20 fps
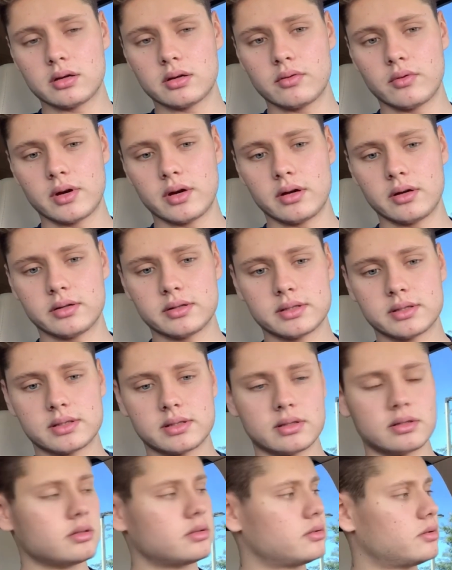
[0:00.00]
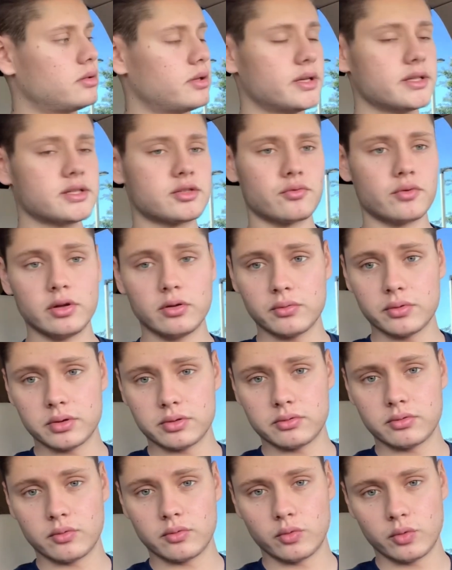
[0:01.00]
What else? It's
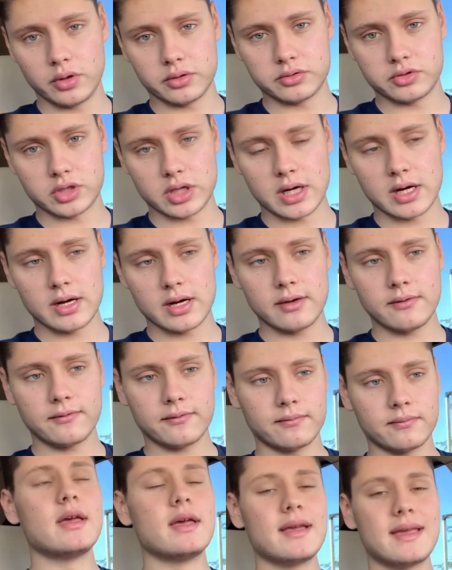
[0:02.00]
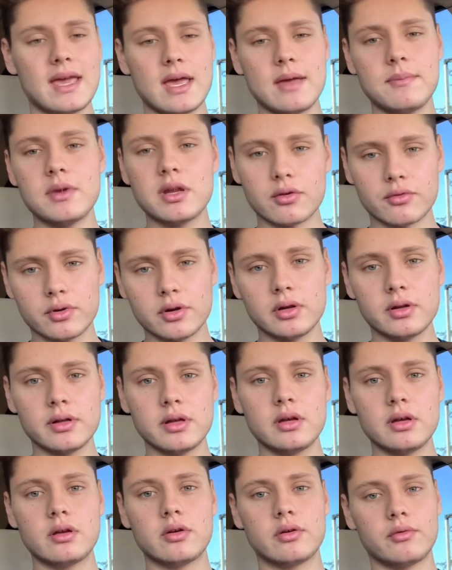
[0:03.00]
real wheel drive. It came in a
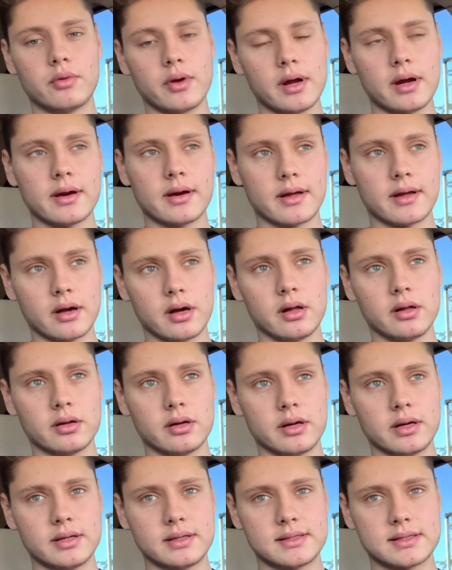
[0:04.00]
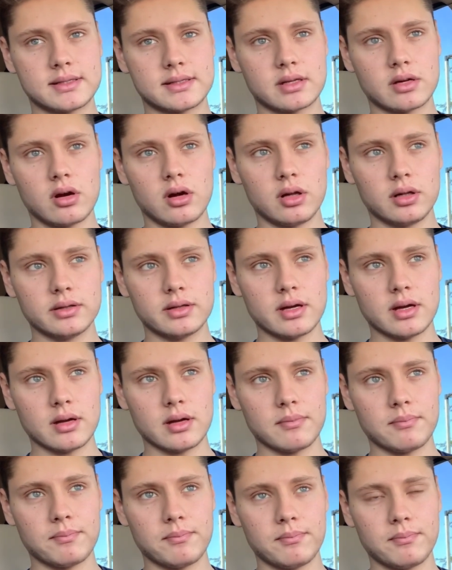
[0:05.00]
really rare color. It's called
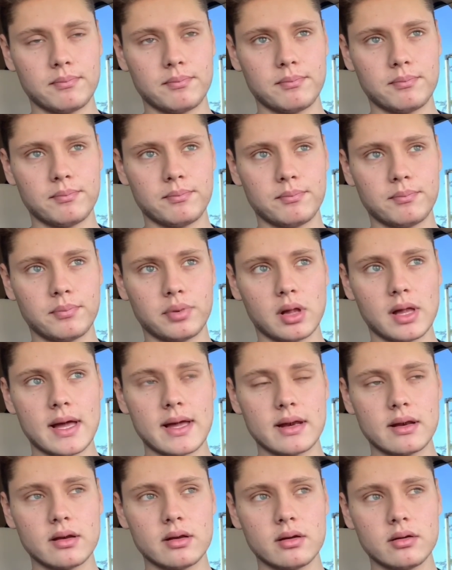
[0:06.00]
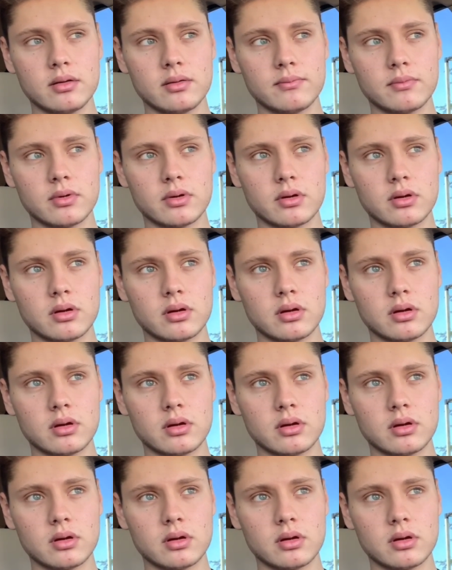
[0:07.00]
a platinum